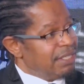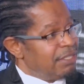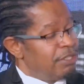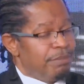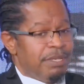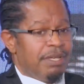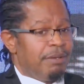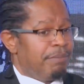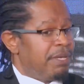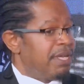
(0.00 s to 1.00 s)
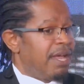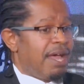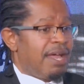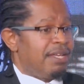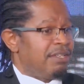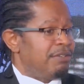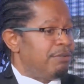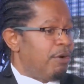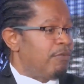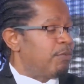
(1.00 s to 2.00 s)
You could be a big guy and
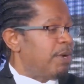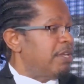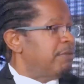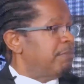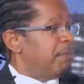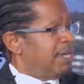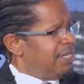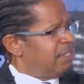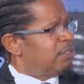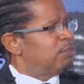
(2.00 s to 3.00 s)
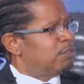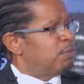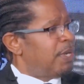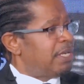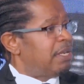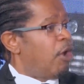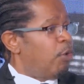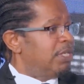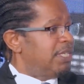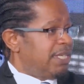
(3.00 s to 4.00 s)
you overweight. You might need to lose some weight
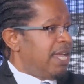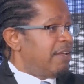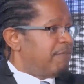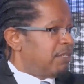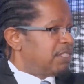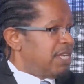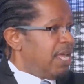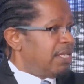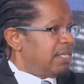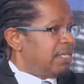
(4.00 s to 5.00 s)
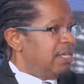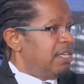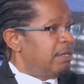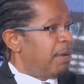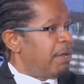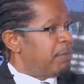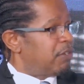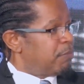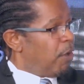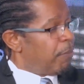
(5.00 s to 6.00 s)
only to gain functionality. It might be
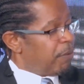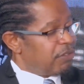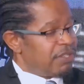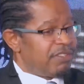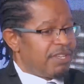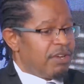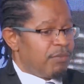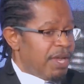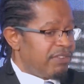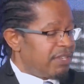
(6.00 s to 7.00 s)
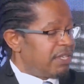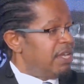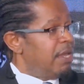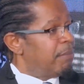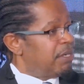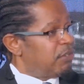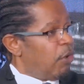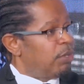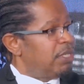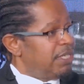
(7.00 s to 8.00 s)
a small person that's anorexic, but it's
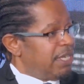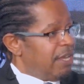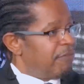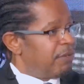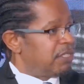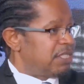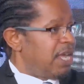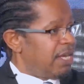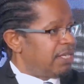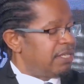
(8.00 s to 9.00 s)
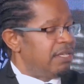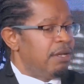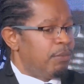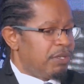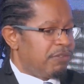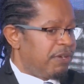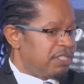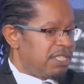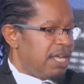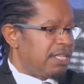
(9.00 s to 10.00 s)
only to gain functionality. What does
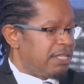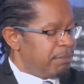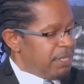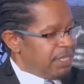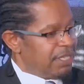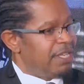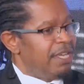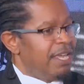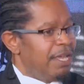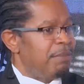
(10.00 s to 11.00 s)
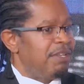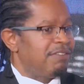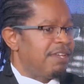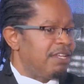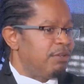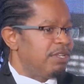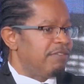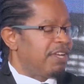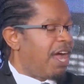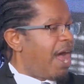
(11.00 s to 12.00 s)
functionality mean? It means that you're
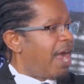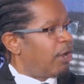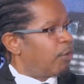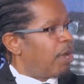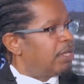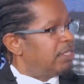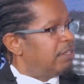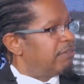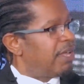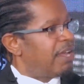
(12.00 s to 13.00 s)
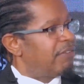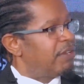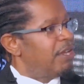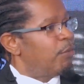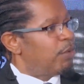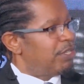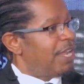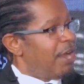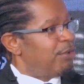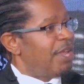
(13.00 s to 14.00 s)
living a higher quality of life where
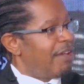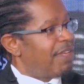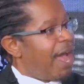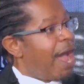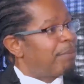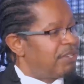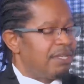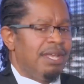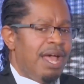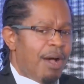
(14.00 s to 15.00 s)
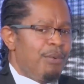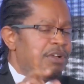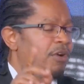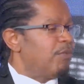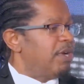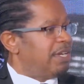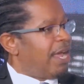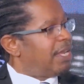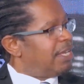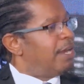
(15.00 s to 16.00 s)
now you have the option. I want to go running.
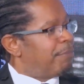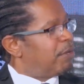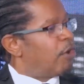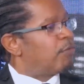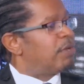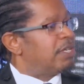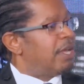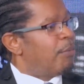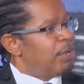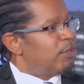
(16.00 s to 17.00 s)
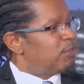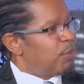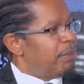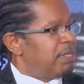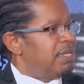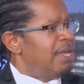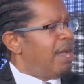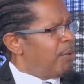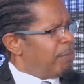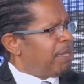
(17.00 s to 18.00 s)
I can get up and go run. I want to go swimming.
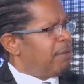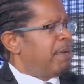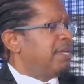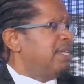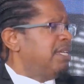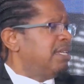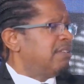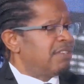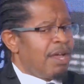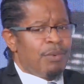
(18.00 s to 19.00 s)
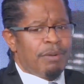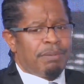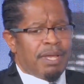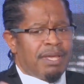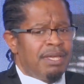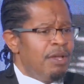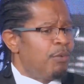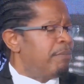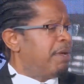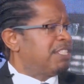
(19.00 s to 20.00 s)
I want to play with my kids. I want to play
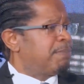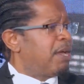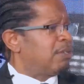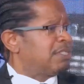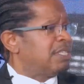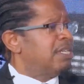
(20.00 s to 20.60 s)
with my spouse.